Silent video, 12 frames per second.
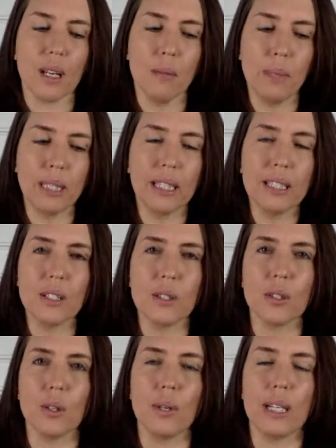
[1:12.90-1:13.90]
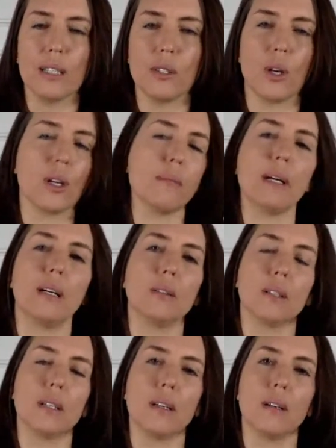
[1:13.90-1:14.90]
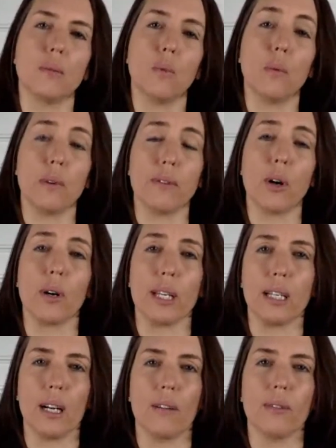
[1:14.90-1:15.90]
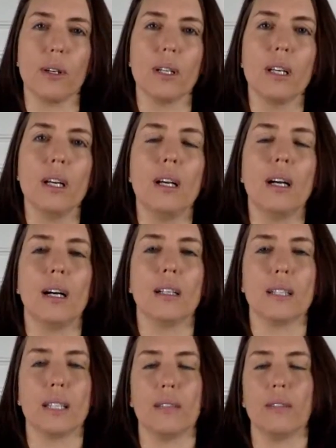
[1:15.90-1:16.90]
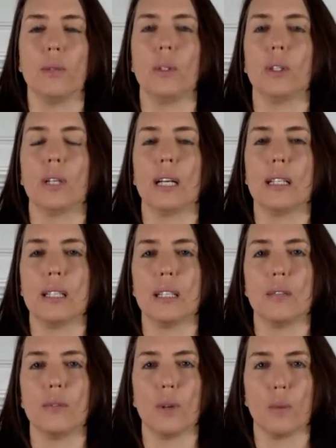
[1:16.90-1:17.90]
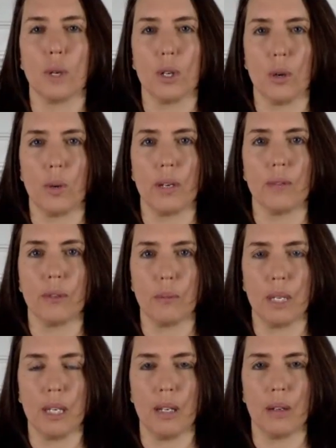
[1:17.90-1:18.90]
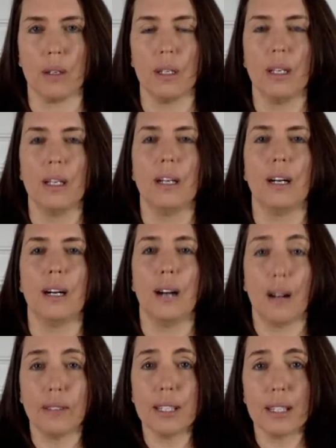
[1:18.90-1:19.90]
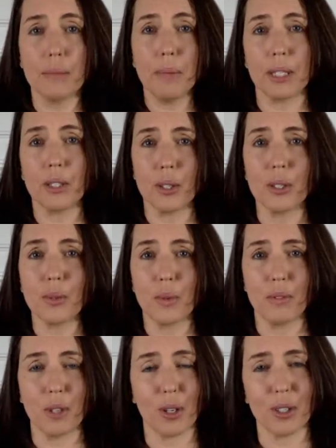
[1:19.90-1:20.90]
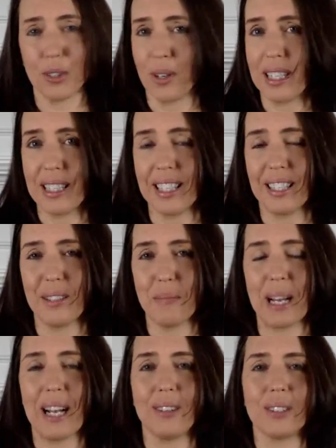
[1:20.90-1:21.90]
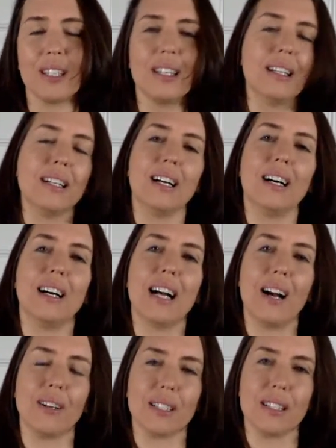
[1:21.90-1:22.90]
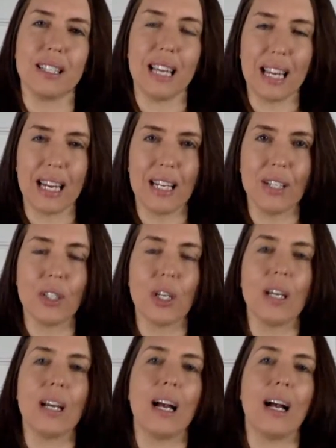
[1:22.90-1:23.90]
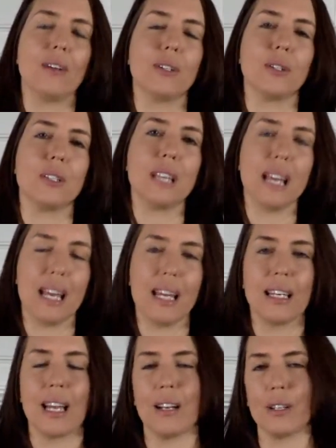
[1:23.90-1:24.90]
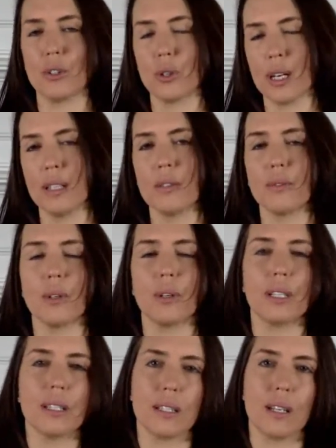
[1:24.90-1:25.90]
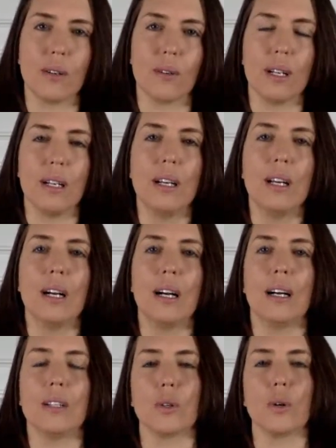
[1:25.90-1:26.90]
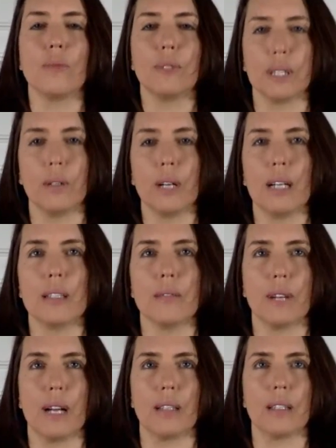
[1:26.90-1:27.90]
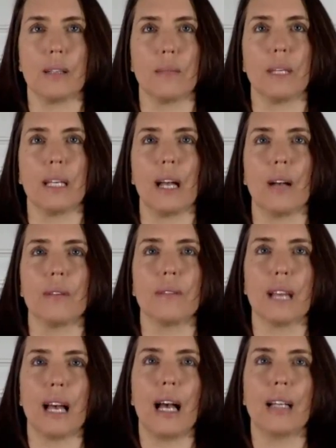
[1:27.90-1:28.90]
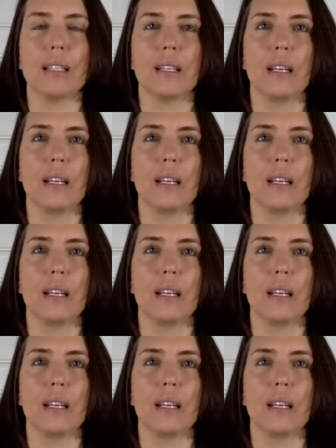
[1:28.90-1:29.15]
But let's go ahead and talk about what we've already covered to give you a good idea of where we're going from here. Obviously, pictures. We've talked a great deal about how to stage, how to take, how to transfer, etc. So hopefully you guys have gotten something out of that.